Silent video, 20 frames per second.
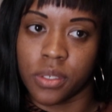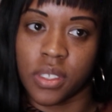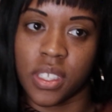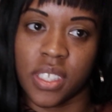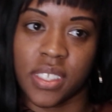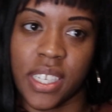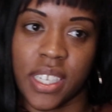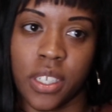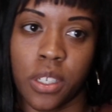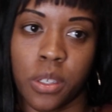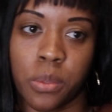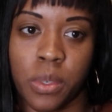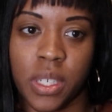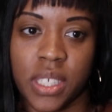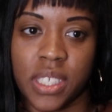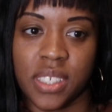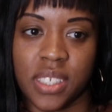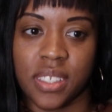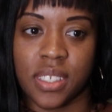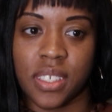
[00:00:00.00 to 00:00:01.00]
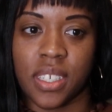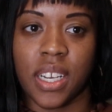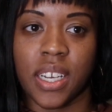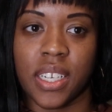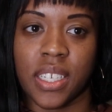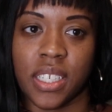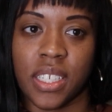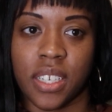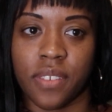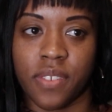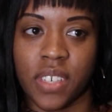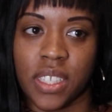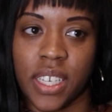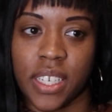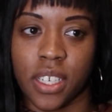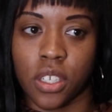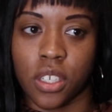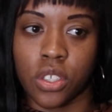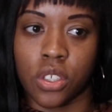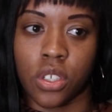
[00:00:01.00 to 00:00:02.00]
Because I know one is kind of giving
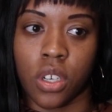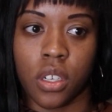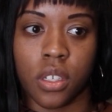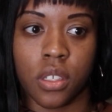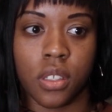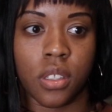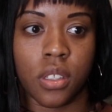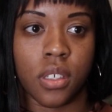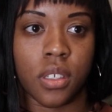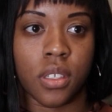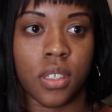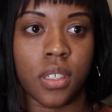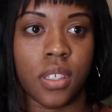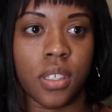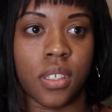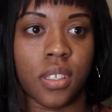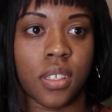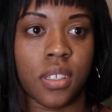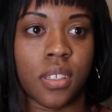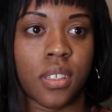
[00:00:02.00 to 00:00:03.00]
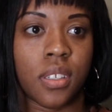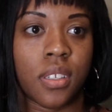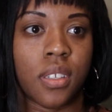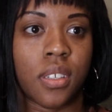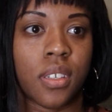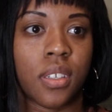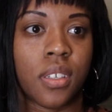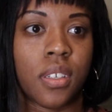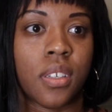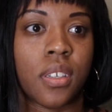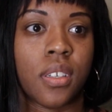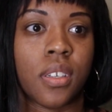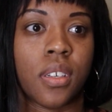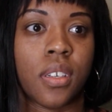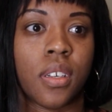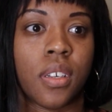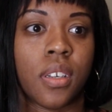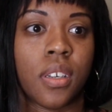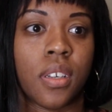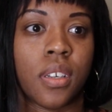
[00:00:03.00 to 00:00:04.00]
like a dark look and
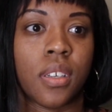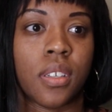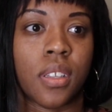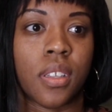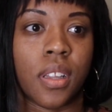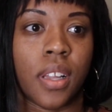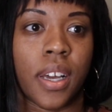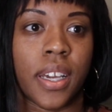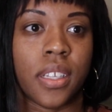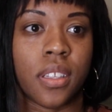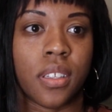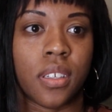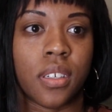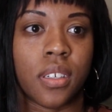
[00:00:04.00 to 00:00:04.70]
light look.